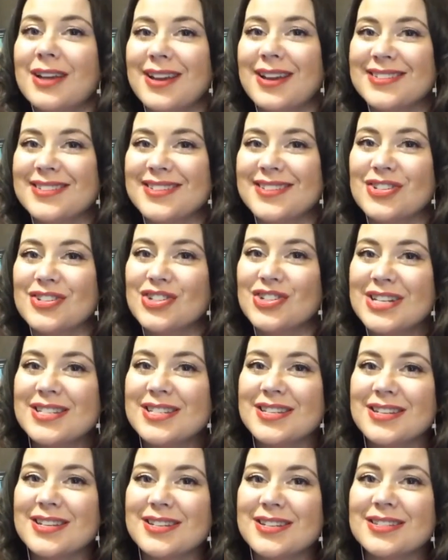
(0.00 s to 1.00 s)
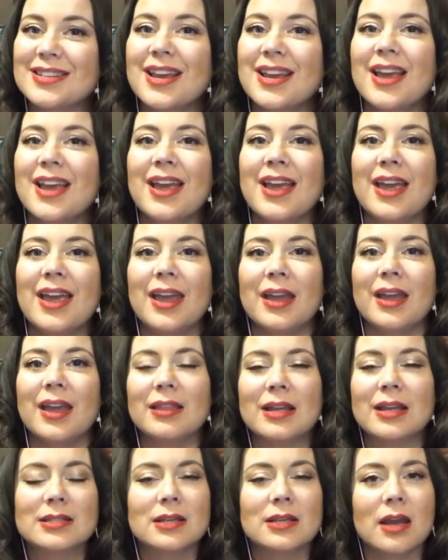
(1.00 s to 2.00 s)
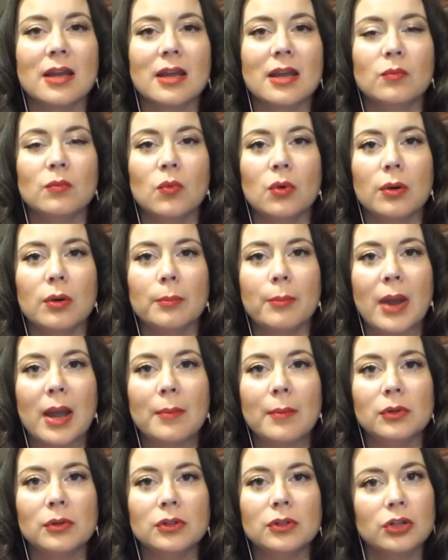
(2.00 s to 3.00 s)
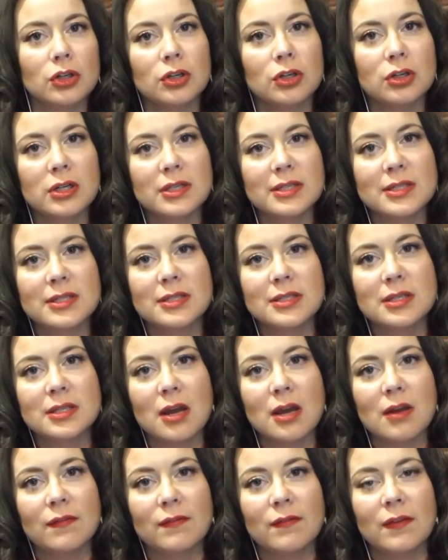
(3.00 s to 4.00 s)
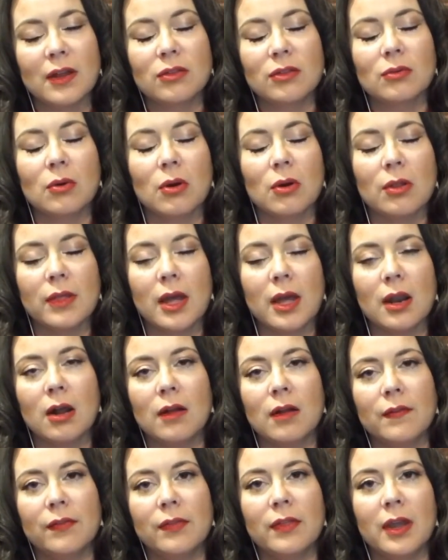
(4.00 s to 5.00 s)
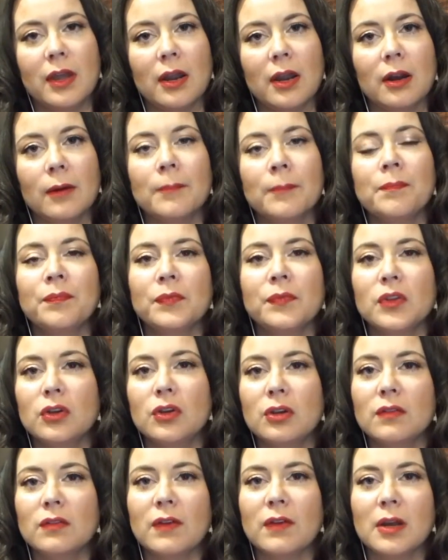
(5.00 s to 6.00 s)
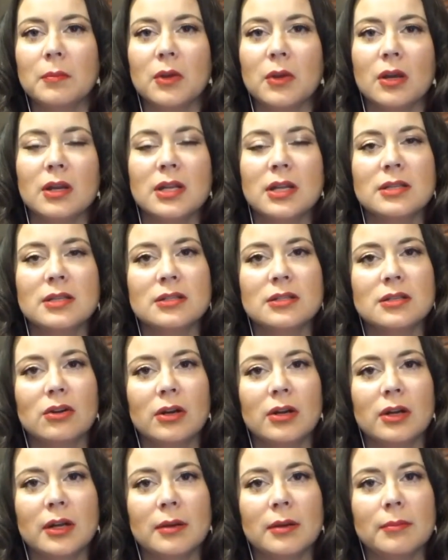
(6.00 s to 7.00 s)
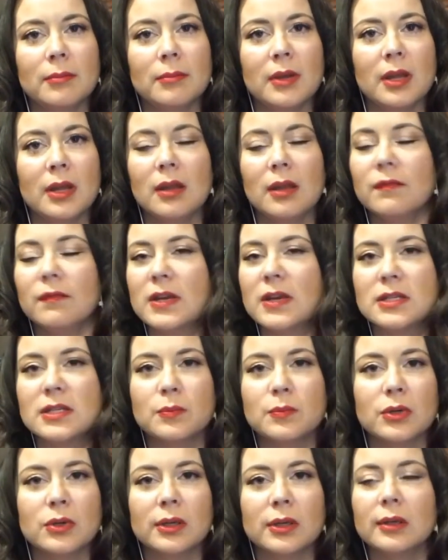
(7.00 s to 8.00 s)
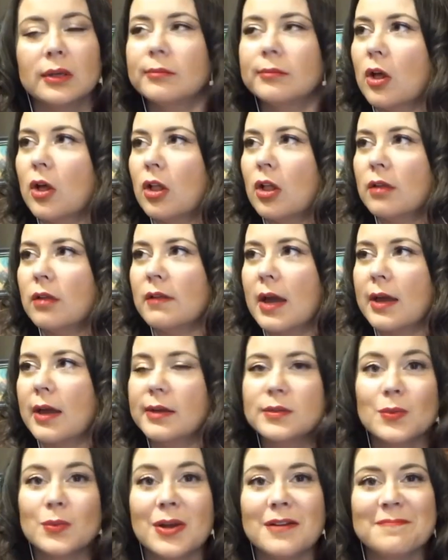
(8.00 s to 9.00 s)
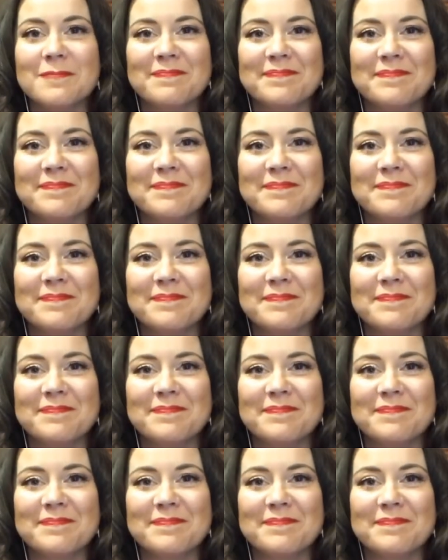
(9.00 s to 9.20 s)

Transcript: Exegesis, and that's kind of more Bible nerd stuff. I throw all that on there. You can find me on Instagram, Facebook, all of that as well.